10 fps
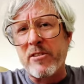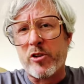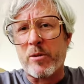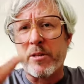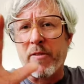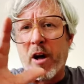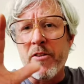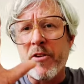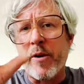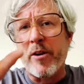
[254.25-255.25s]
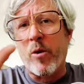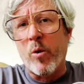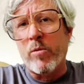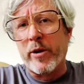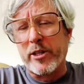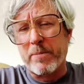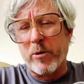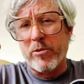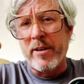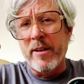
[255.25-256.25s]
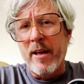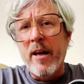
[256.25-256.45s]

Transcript: terms of under and over exposing.